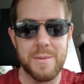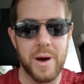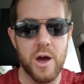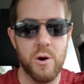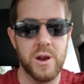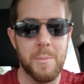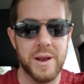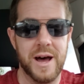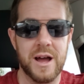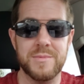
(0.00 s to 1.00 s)
in my own
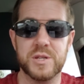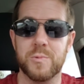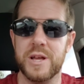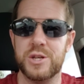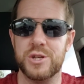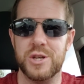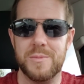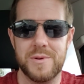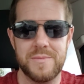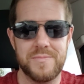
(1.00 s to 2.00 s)
monogamous relationship."